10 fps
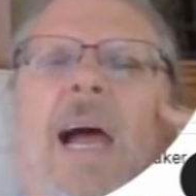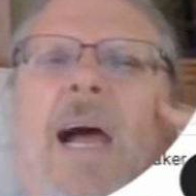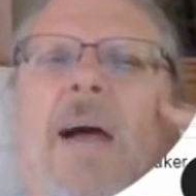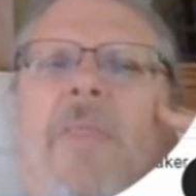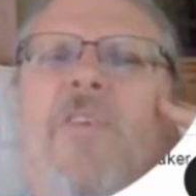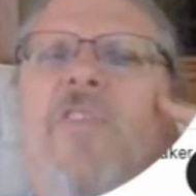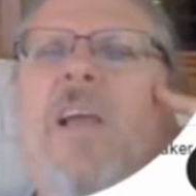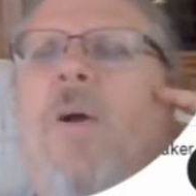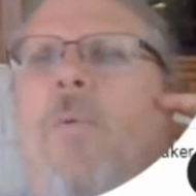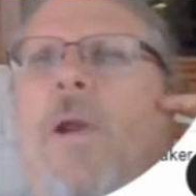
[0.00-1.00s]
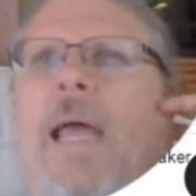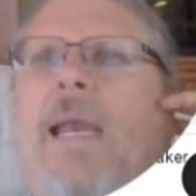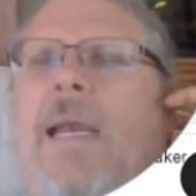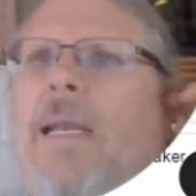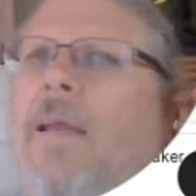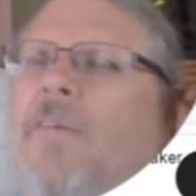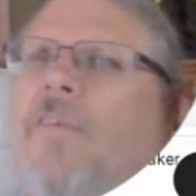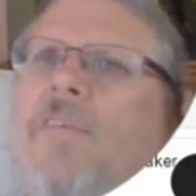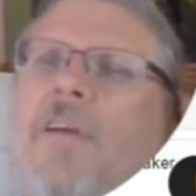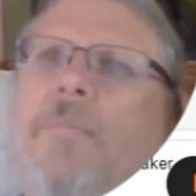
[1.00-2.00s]
The single related list
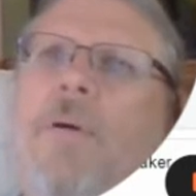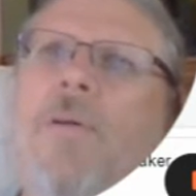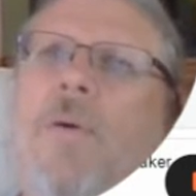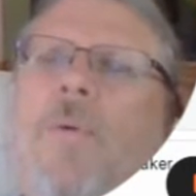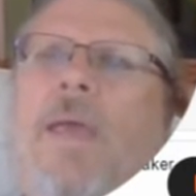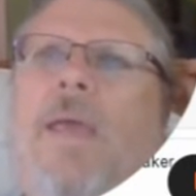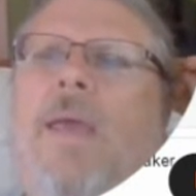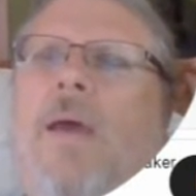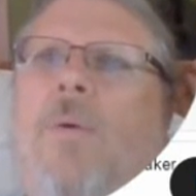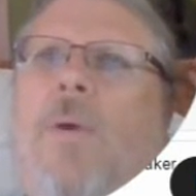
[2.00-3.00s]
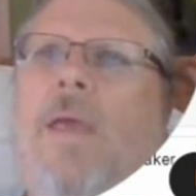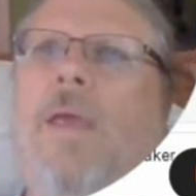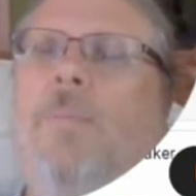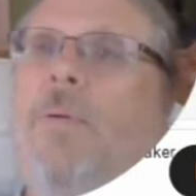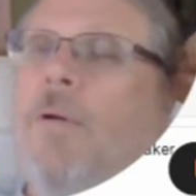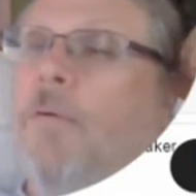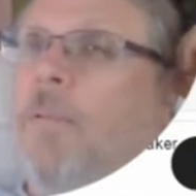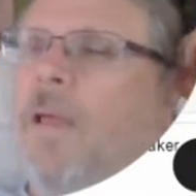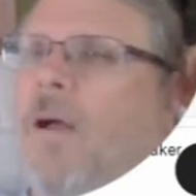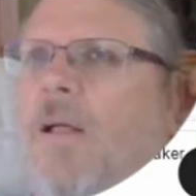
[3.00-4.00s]
is a component we
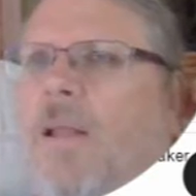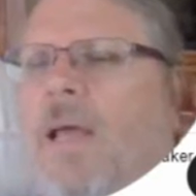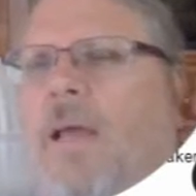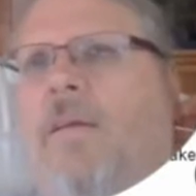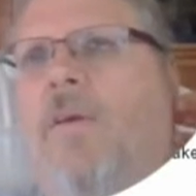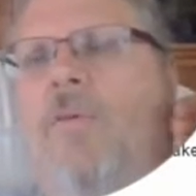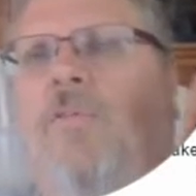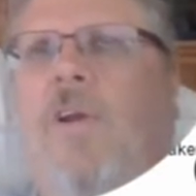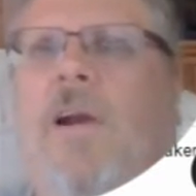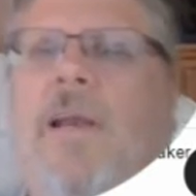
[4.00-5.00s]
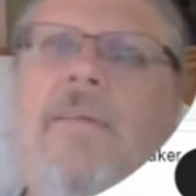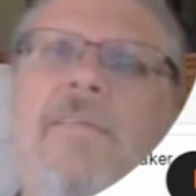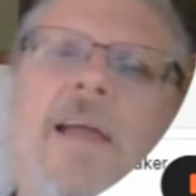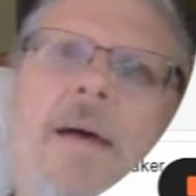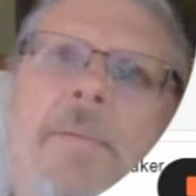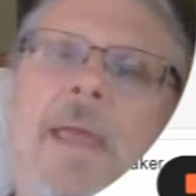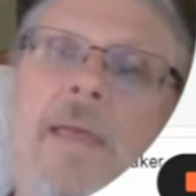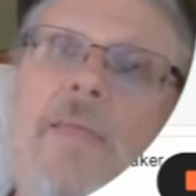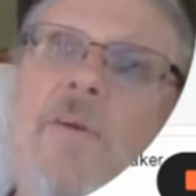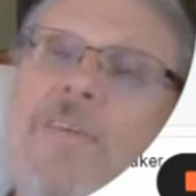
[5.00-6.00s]
probably all like to use on our desktop,
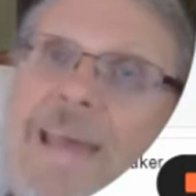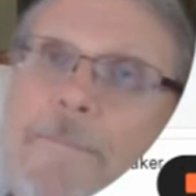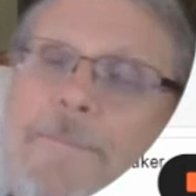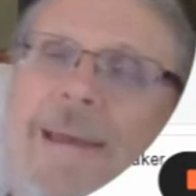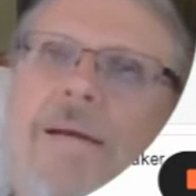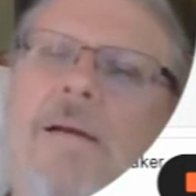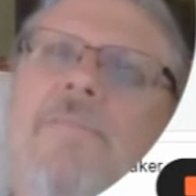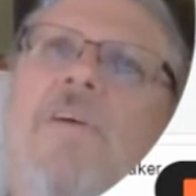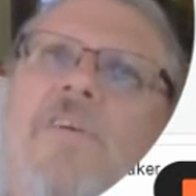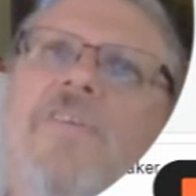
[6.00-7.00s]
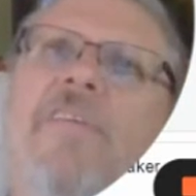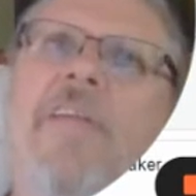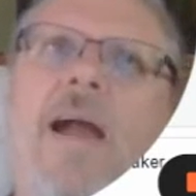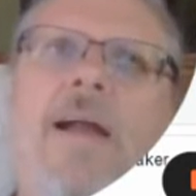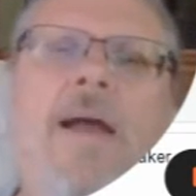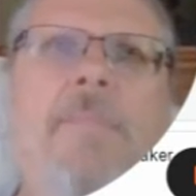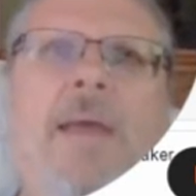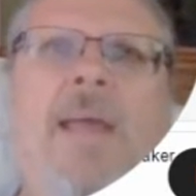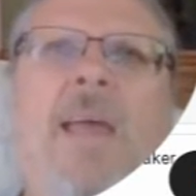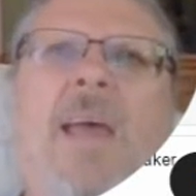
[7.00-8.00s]
and there is a better version of that
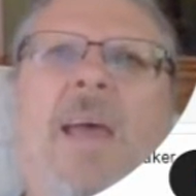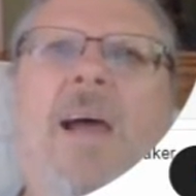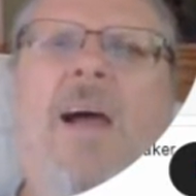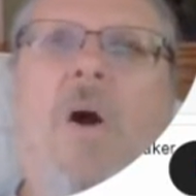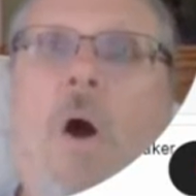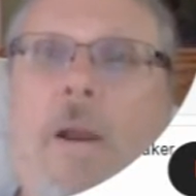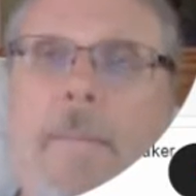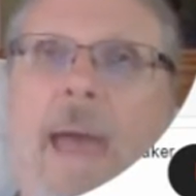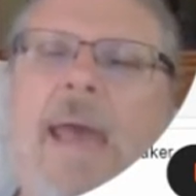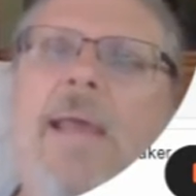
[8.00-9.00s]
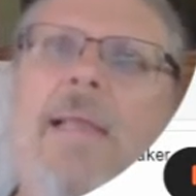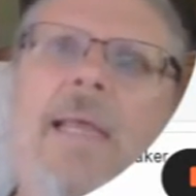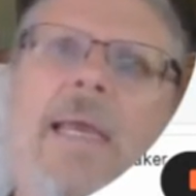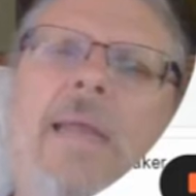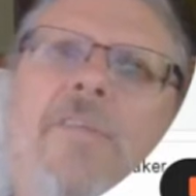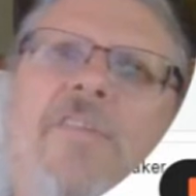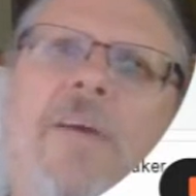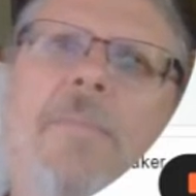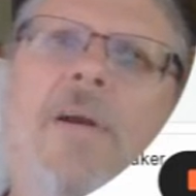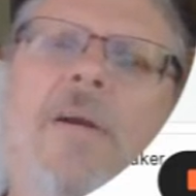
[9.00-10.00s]
coming automatically in
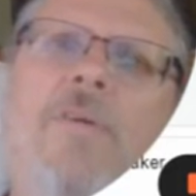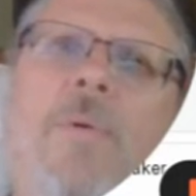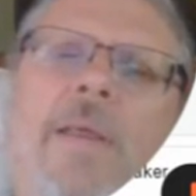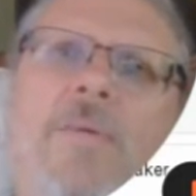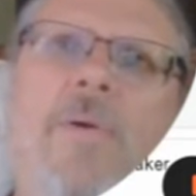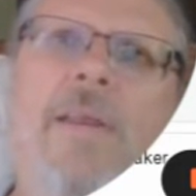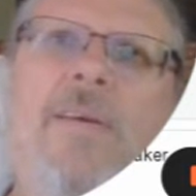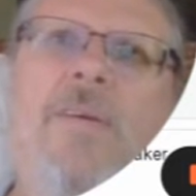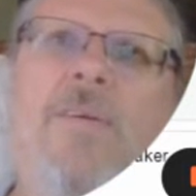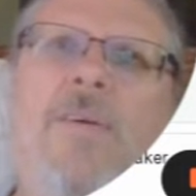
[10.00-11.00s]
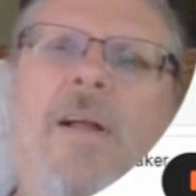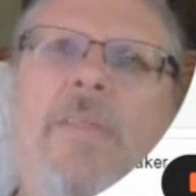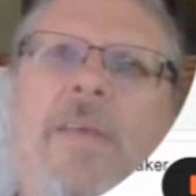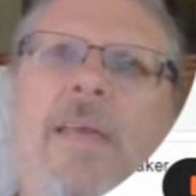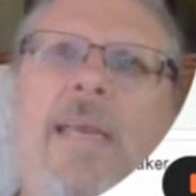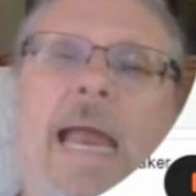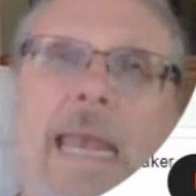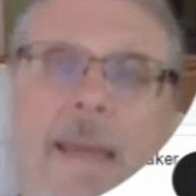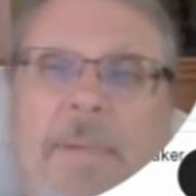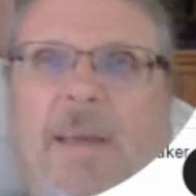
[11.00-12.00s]
summer 2022 called the
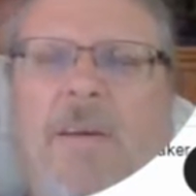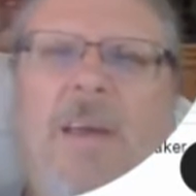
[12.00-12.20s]
dynamic